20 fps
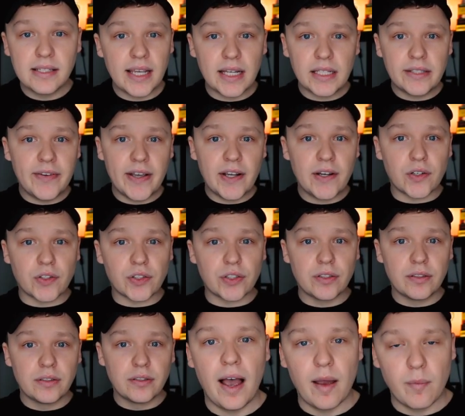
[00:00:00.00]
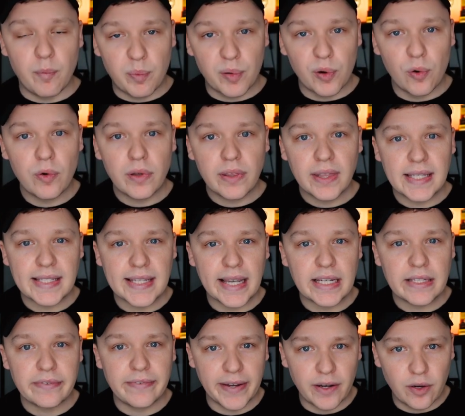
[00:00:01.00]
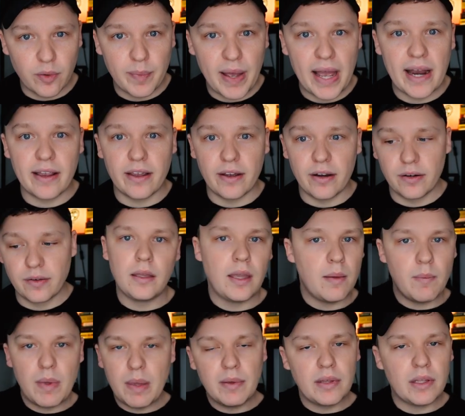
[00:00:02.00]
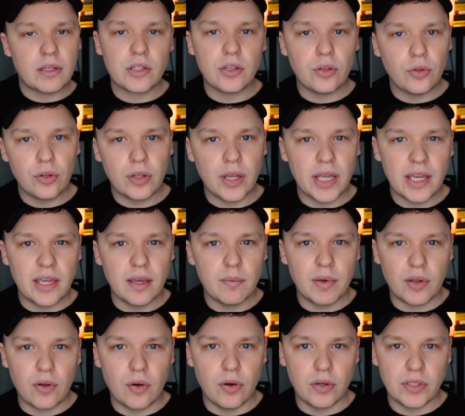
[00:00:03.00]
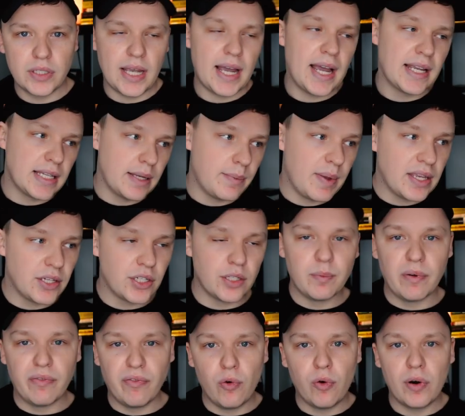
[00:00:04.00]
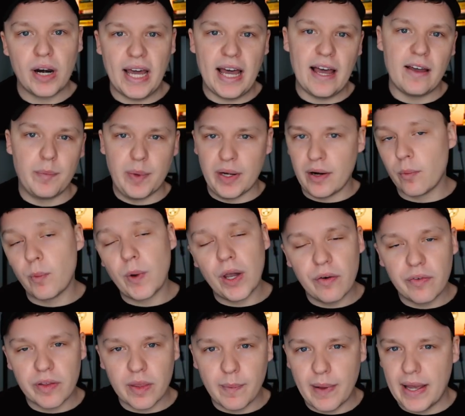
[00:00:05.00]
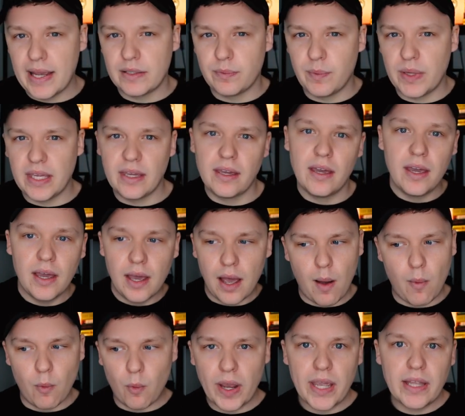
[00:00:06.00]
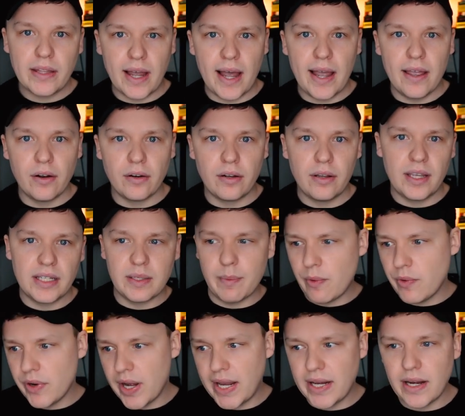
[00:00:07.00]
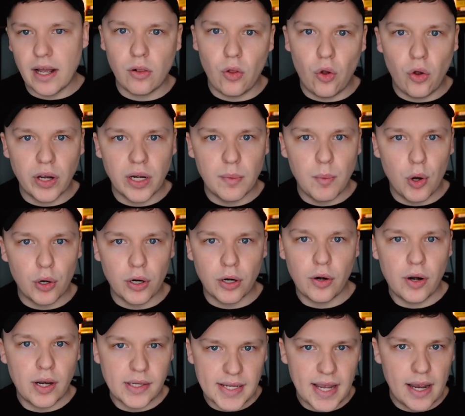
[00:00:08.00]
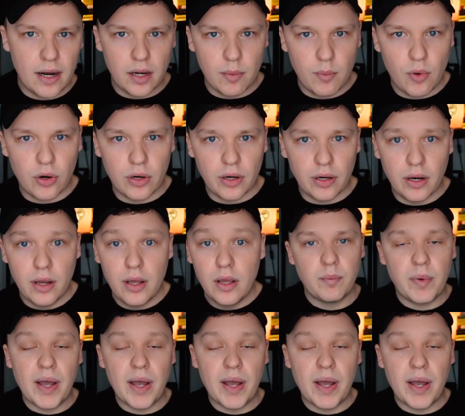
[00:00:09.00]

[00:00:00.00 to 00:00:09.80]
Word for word: Six figures. I broke the six figure barrier. It maybe doesn't look like it because, as I mentioned before, I have been unwell for the past week. I'm quite tired. It's about 9 o'clock in the morning on a Saturday morning.